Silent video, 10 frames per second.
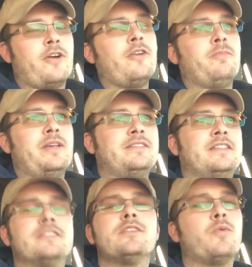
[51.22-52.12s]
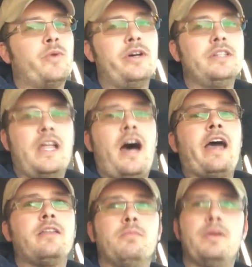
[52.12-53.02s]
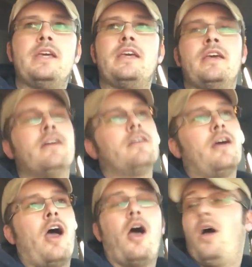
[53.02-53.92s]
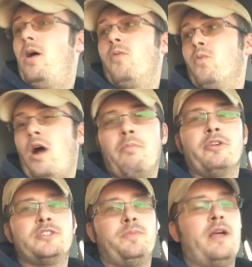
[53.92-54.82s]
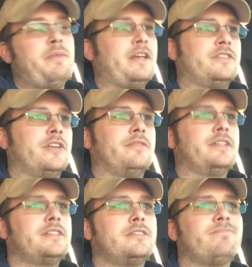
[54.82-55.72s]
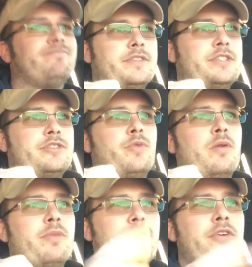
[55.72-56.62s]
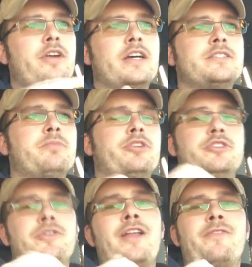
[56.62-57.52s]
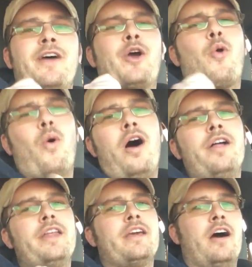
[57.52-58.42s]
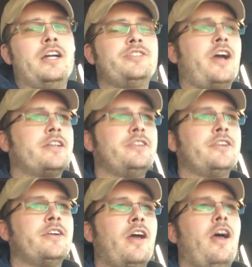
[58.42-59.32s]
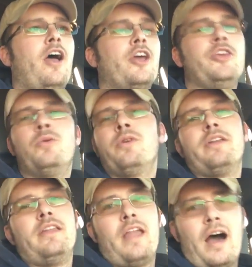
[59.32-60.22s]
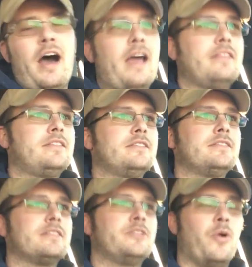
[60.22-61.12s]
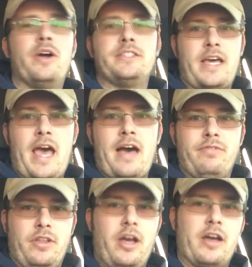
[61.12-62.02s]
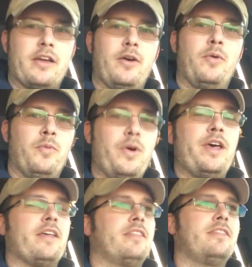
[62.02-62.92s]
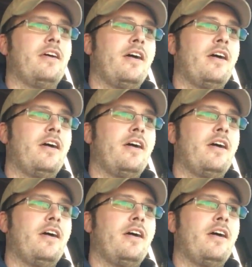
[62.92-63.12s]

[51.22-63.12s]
third business will not be Robert's Plumbing Service. But if you're a customer, you're trying to find a quality contractor, you're not going to have luck with